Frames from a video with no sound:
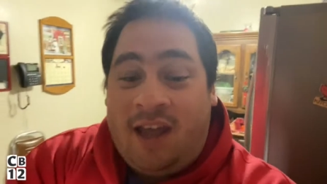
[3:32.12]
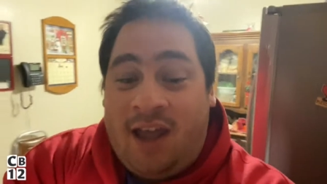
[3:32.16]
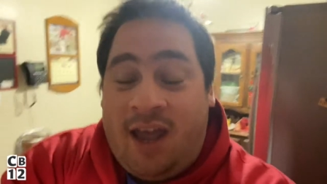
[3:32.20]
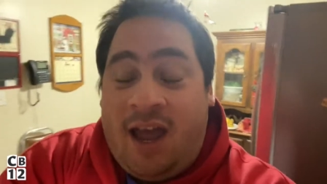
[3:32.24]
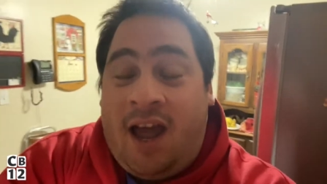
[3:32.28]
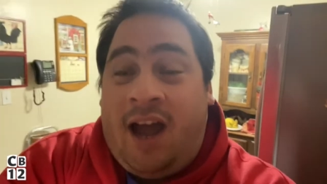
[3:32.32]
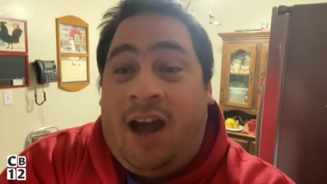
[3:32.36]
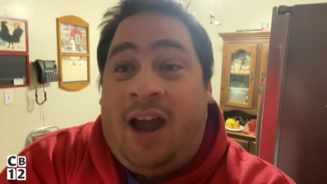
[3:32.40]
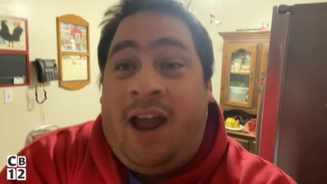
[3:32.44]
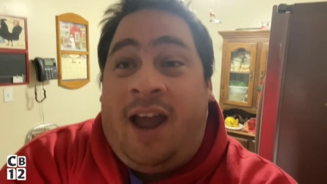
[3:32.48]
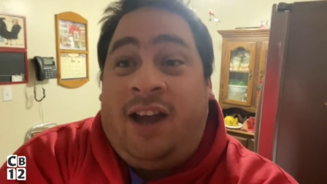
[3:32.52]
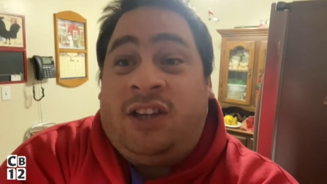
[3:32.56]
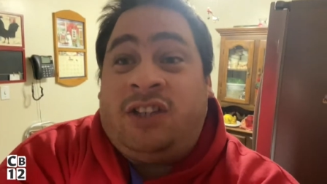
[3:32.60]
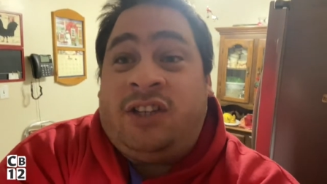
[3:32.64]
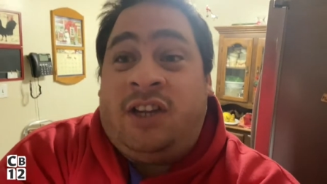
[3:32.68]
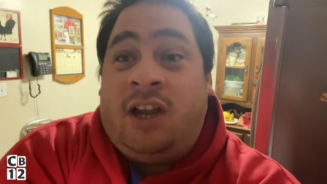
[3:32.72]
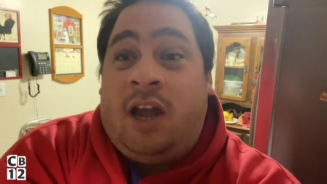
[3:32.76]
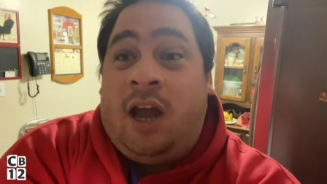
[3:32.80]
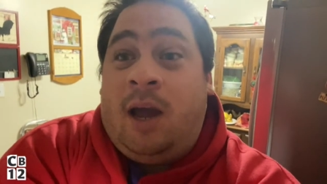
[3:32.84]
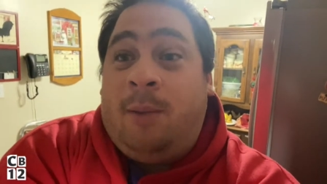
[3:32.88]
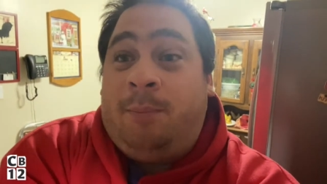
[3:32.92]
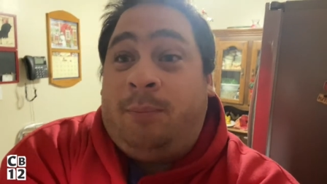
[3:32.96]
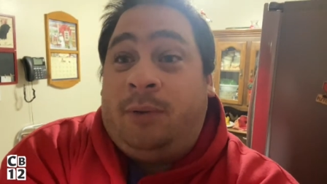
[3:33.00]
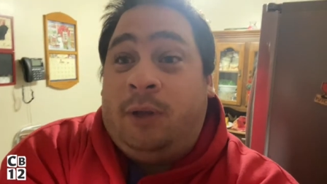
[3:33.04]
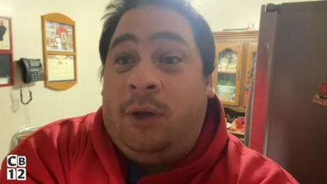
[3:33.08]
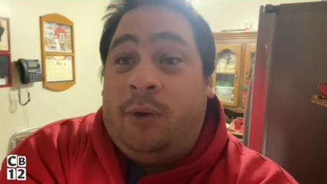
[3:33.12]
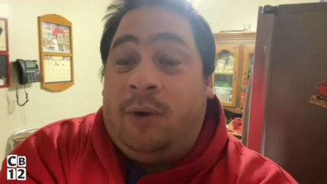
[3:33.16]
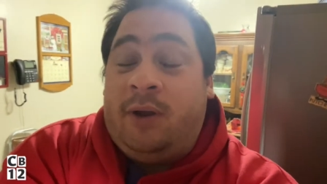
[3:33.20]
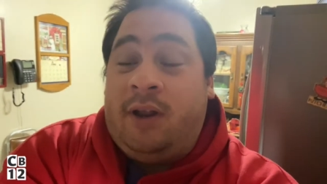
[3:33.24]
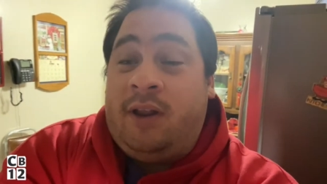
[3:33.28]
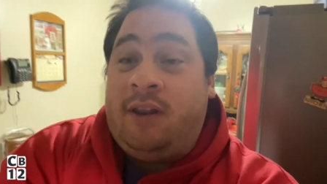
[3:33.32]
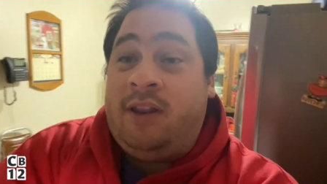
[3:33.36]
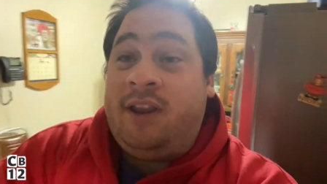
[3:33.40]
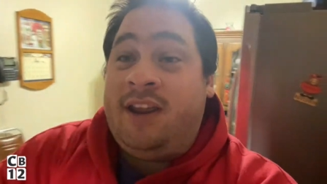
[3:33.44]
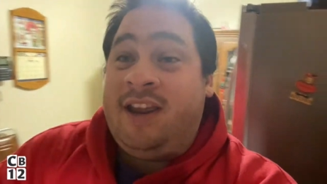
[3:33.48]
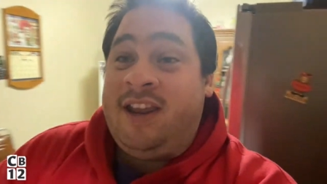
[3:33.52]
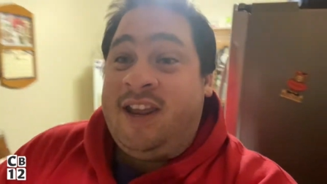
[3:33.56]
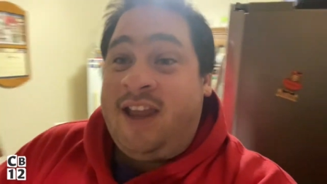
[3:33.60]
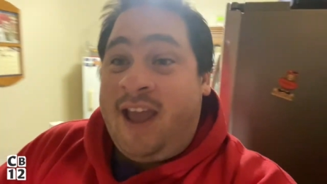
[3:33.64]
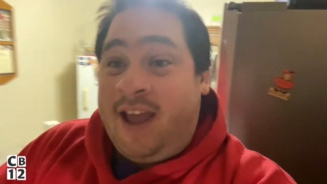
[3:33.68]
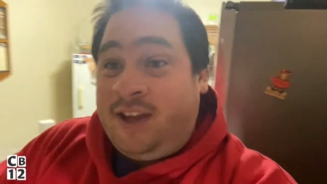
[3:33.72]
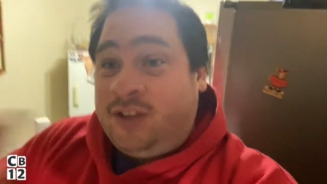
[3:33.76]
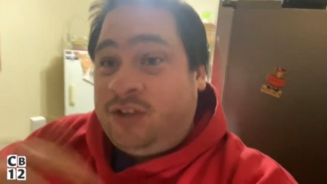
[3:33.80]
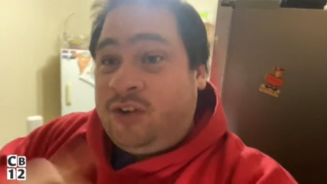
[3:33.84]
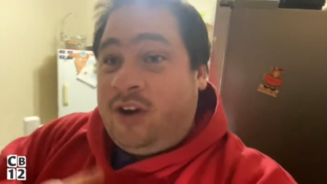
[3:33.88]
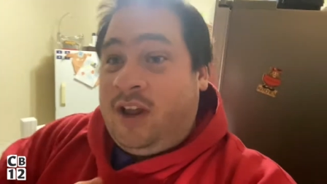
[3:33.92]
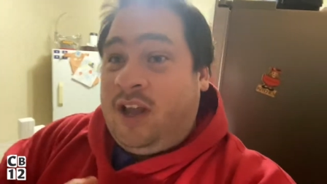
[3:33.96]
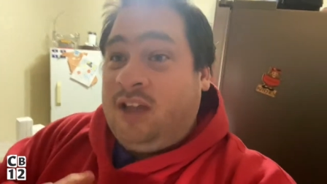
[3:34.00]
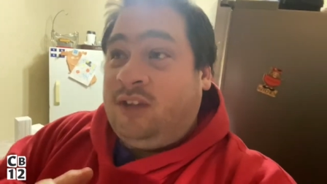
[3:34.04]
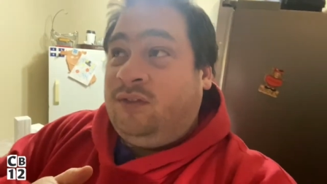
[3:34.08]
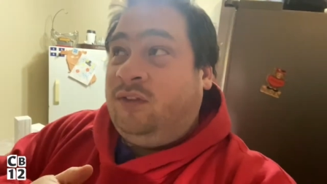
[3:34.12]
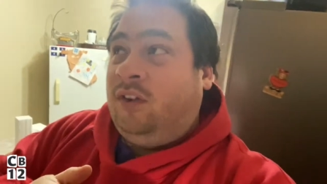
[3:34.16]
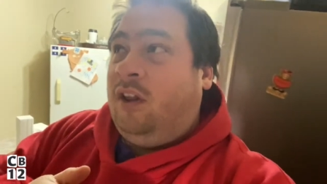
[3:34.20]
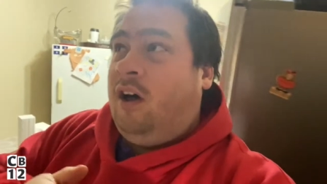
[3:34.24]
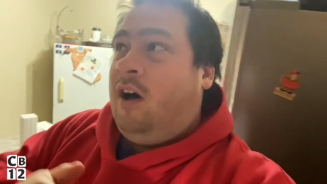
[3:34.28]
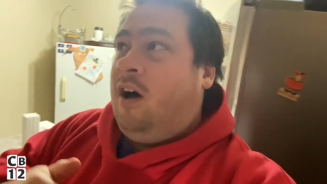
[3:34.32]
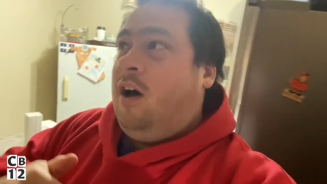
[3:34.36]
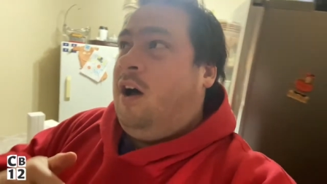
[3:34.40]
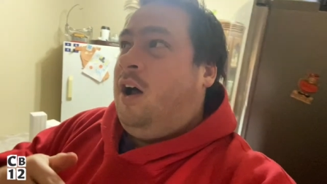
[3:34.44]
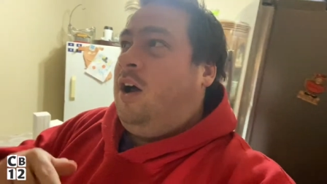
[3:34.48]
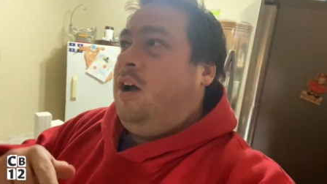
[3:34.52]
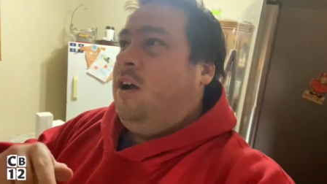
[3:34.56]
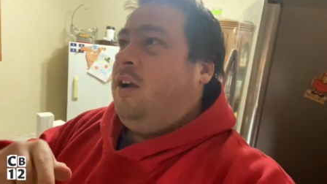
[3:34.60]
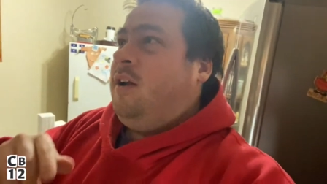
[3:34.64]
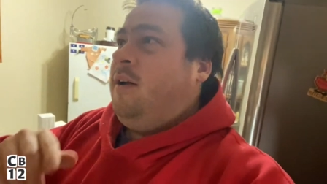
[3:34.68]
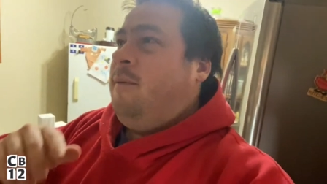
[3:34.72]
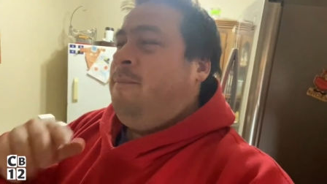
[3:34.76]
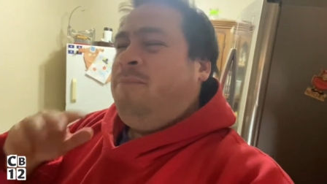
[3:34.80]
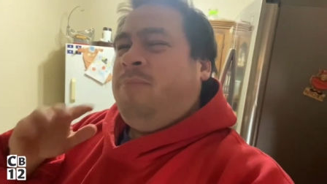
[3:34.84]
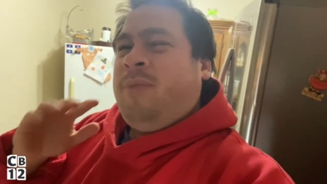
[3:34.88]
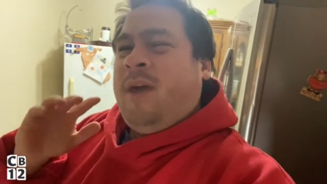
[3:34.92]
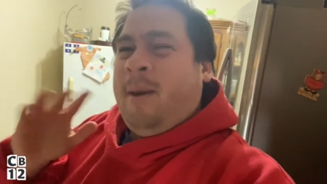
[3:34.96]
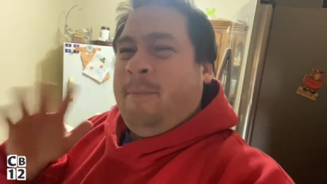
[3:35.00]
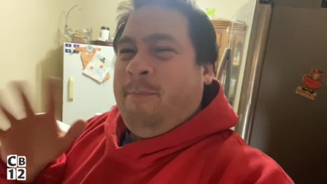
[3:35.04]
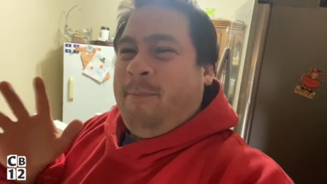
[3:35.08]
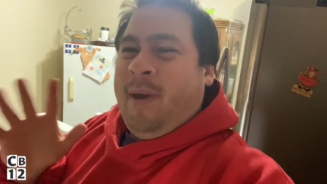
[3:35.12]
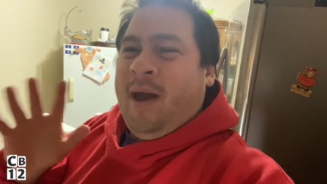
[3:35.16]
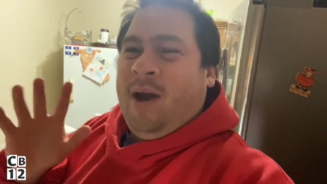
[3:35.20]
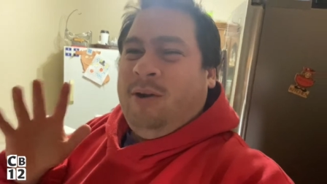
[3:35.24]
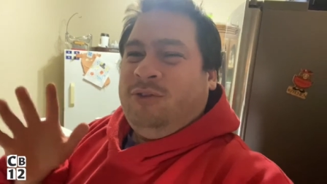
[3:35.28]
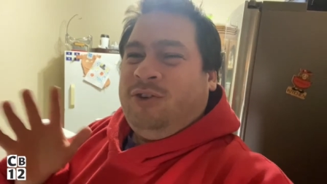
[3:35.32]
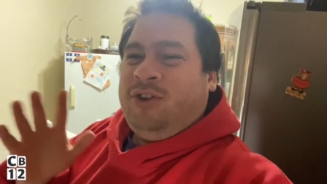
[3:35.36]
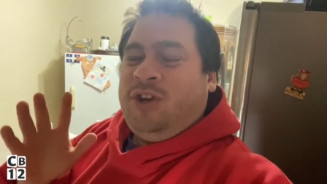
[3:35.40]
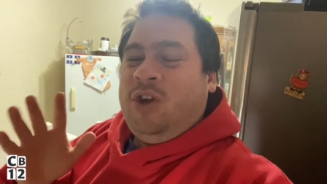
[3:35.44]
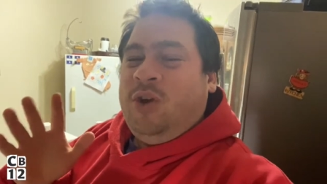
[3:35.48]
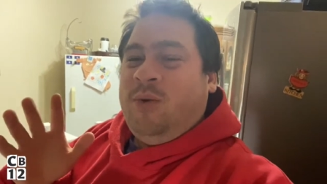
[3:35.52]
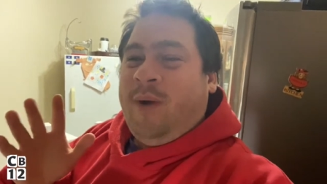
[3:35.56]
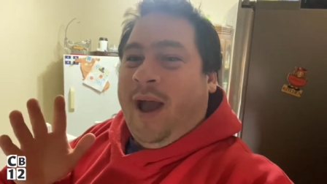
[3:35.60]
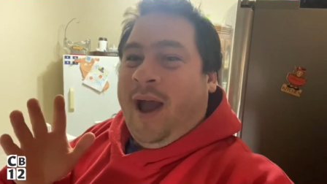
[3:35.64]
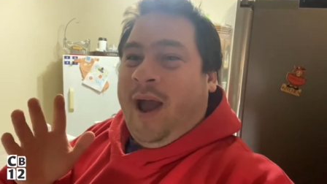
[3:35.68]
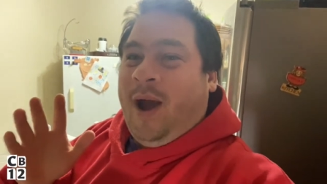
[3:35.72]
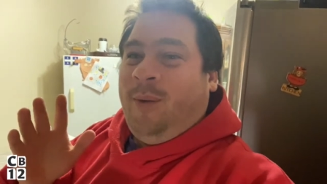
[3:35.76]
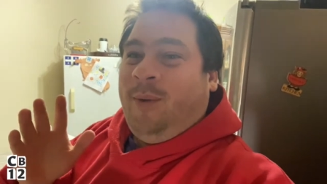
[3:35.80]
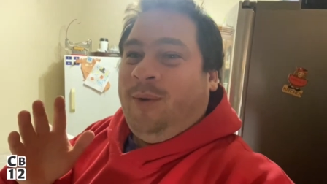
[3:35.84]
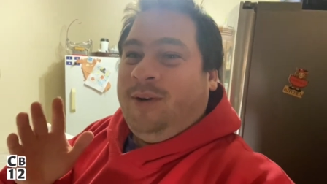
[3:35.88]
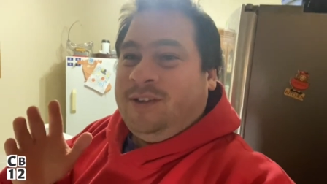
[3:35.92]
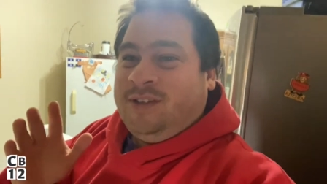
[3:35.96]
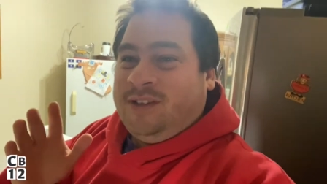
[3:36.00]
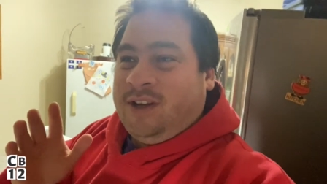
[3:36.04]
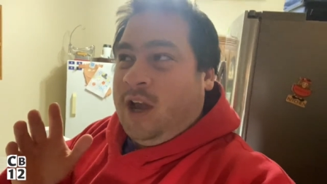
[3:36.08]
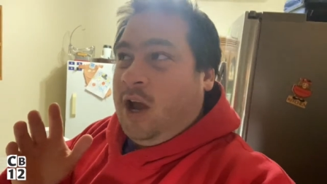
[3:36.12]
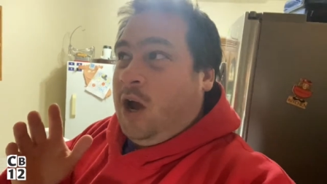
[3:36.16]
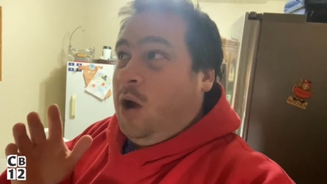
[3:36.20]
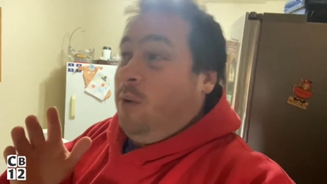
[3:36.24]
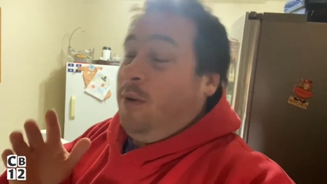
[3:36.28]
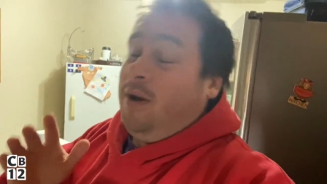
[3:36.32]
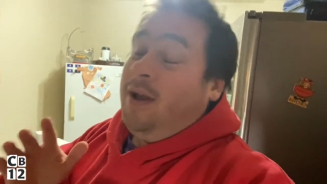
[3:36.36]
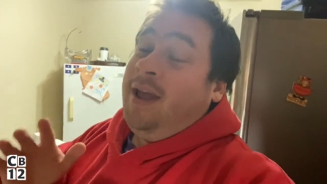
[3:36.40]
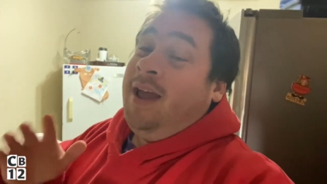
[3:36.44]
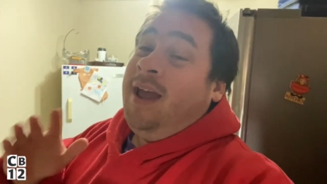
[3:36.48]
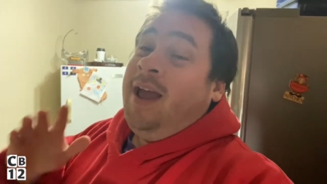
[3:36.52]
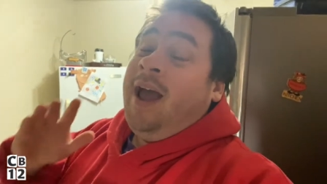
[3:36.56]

I actually uploaded yesterday's vlog about two hours ago.